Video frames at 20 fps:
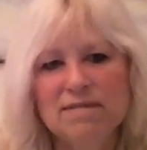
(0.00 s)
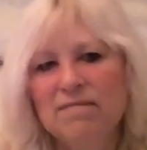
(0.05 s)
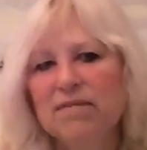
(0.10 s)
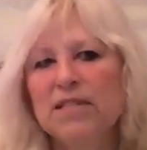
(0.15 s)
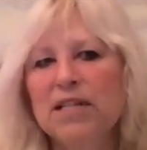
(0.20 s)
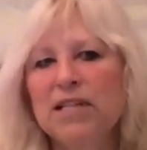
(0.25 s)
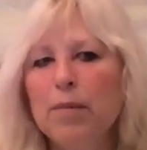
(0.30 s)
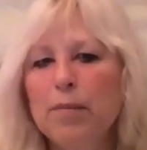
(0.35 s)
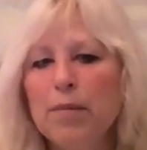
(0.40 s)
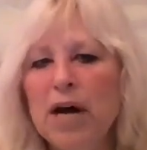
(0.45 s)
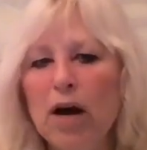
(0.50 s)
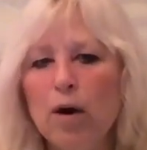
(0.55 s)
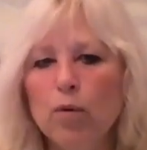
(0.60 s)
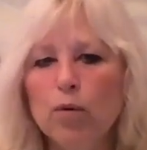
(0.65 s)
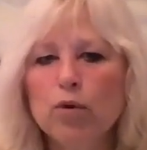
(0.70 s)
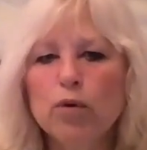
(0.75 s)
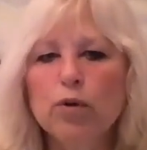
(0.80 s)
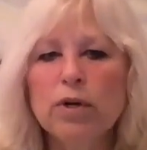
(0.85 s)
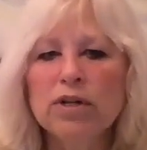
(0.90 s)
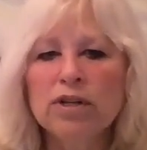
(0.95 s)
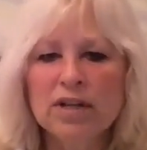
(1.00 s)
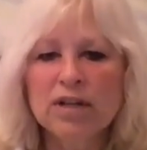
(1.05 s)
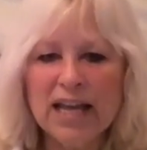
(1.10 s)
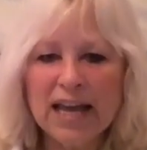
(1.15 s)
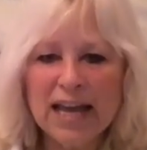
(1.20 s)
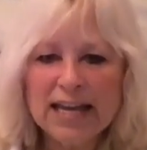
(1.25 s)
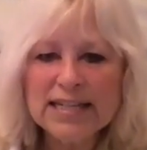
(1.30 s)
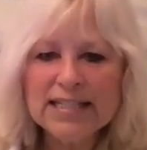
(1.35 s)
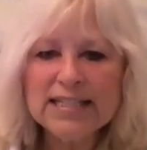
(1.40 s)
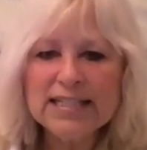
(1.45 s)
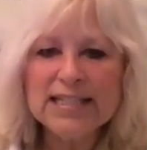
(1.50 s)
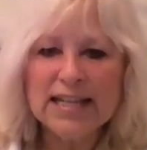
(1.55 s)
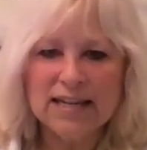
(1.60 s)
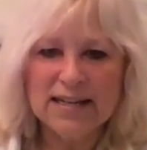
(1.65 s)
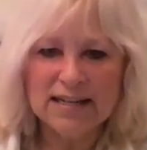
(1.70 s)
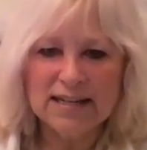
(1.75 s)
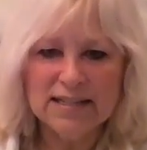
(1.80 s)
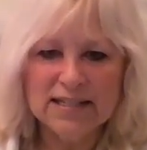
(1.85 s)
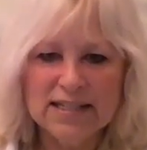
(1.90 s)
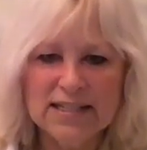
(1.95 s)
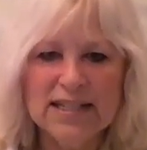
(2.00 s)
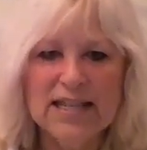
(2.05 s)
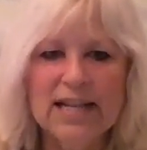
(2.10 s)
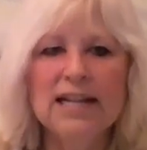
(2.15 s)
somehow against us,